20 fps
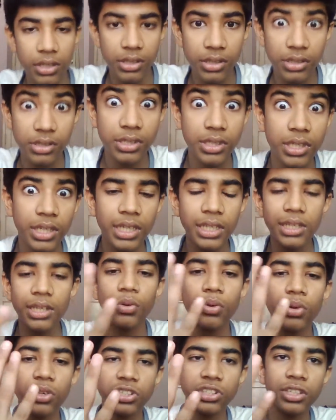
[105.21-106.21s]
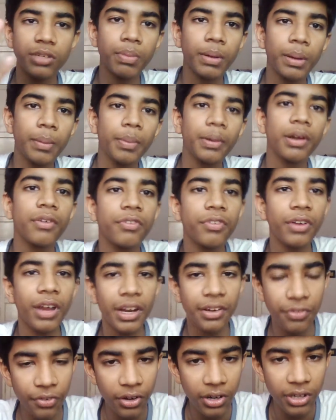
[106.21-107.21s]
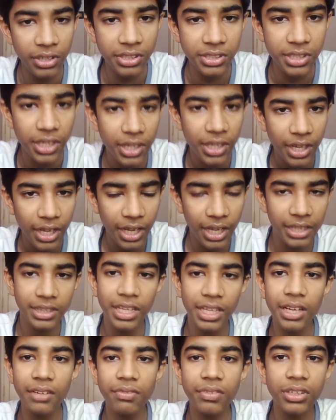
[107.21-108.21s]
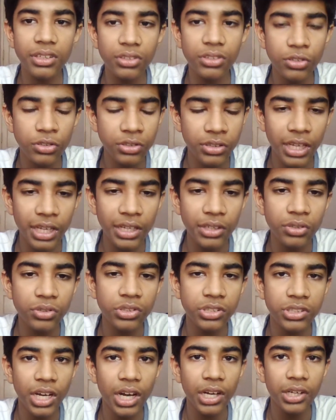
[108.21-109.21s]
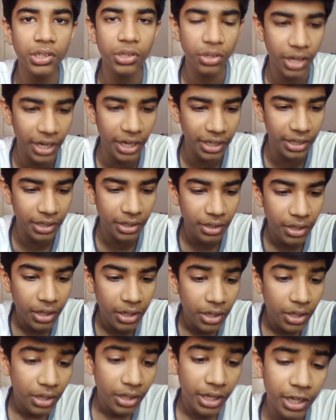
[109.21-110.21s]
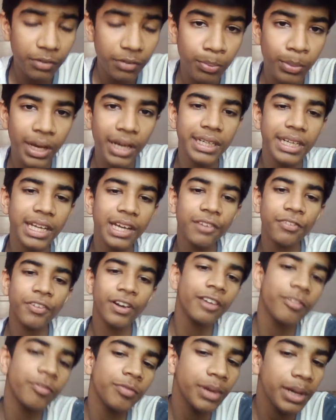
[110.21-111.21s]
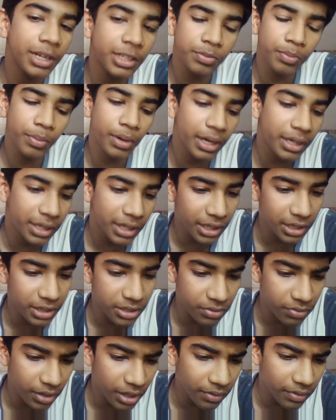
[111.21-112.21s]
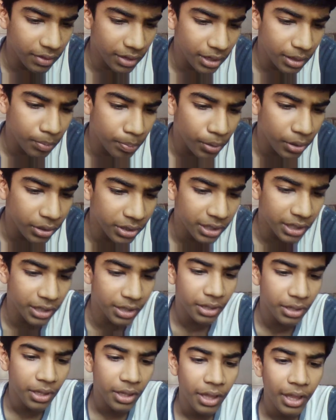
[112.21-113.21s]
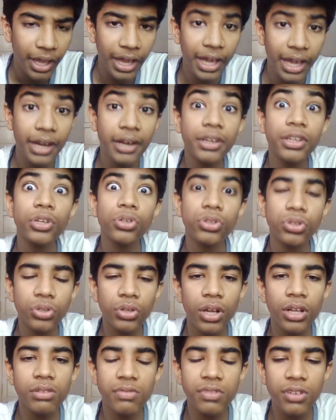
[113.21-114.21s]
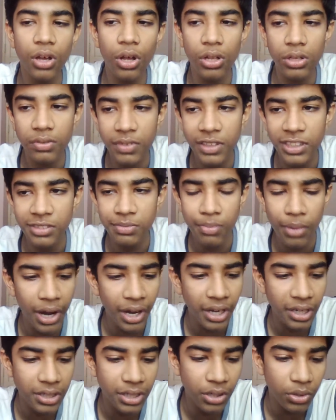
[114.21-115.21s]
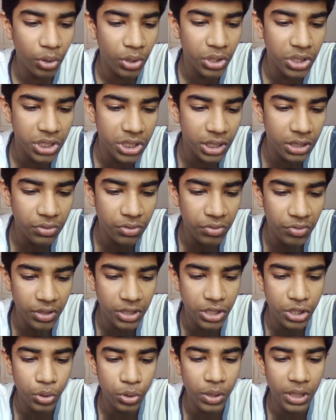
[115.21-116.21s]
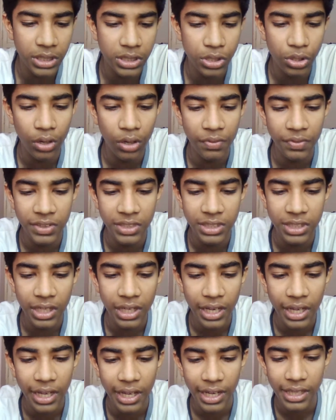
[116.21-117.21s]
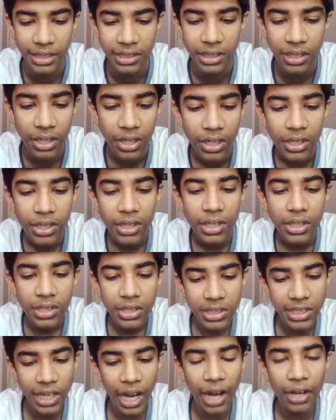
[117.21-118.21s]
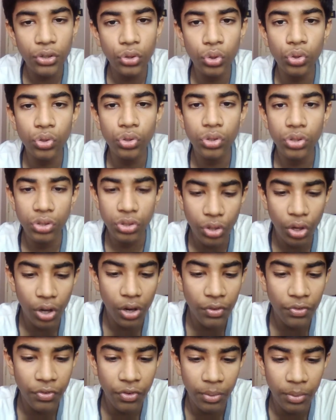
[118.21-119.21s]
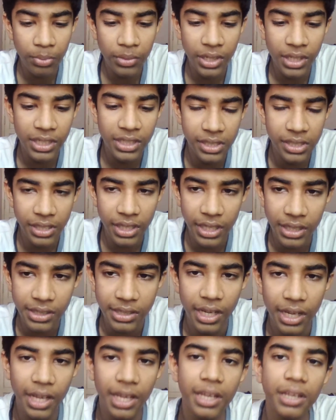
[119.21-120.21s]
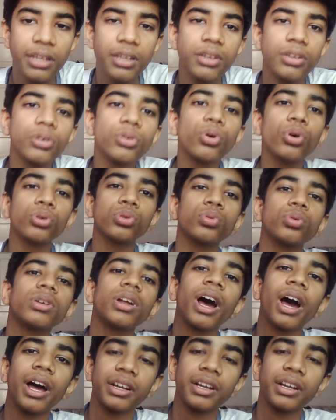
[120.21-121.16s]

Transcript: see the question paper at first, and then you start to write. It may take 5 minutes, but it's very, very important. And you should always mark the questions which you can solve easily and start to solve from the easiest and go to the